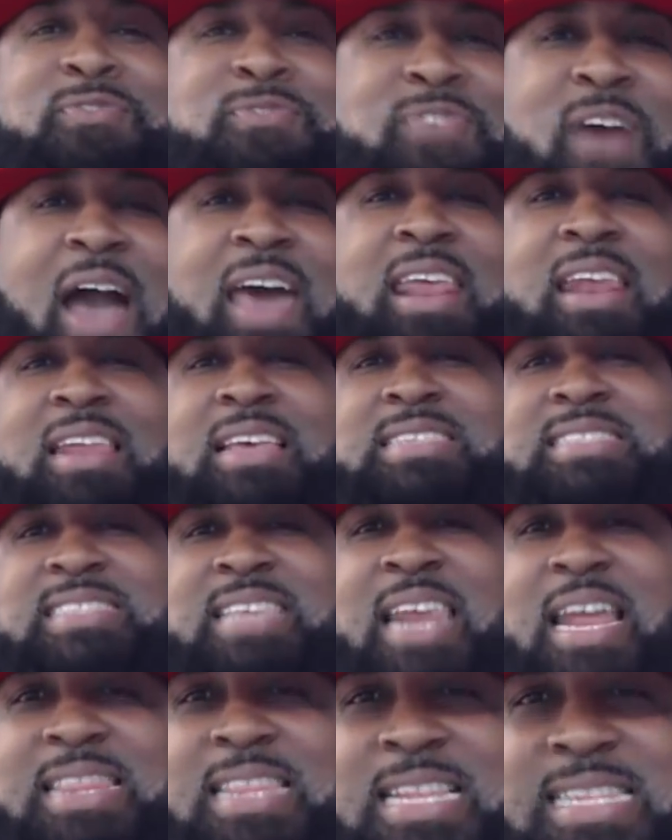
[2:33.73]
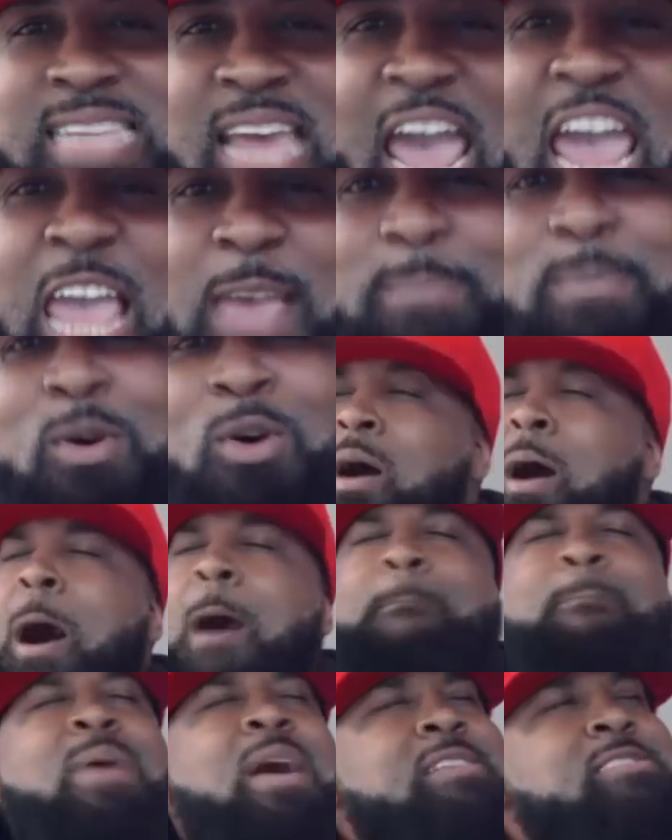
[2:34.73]
finally sit at the table
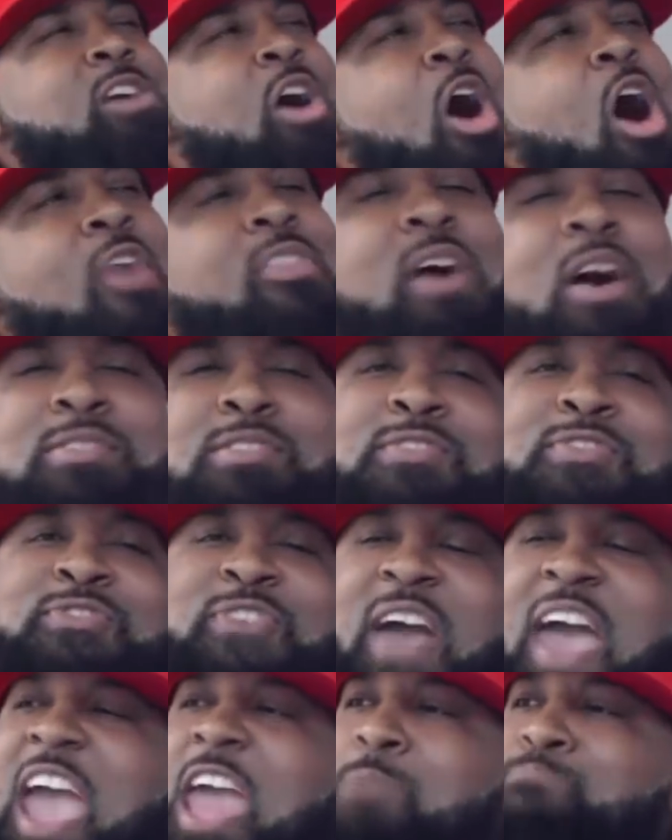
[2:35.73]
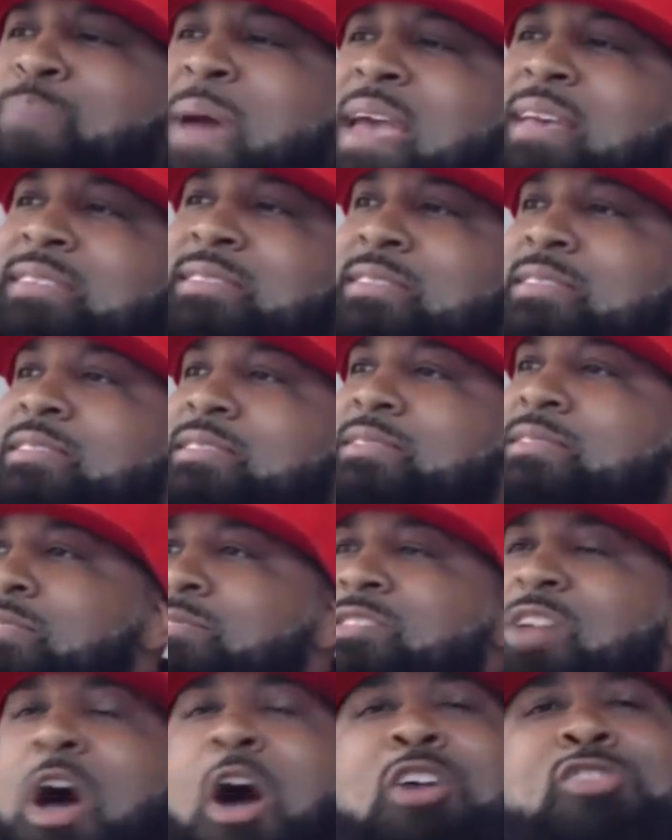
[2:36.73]
amongst all the other fan bases,
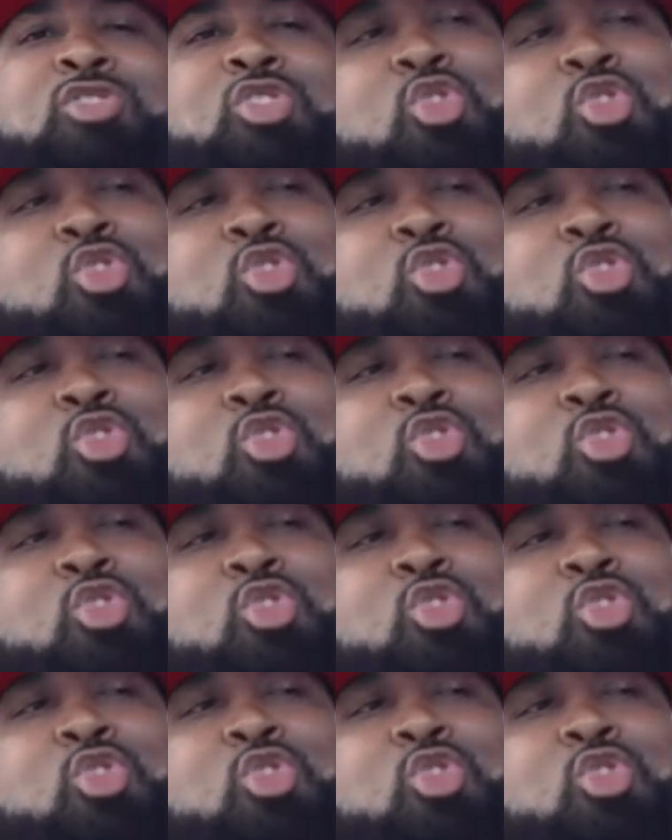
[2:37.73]
talk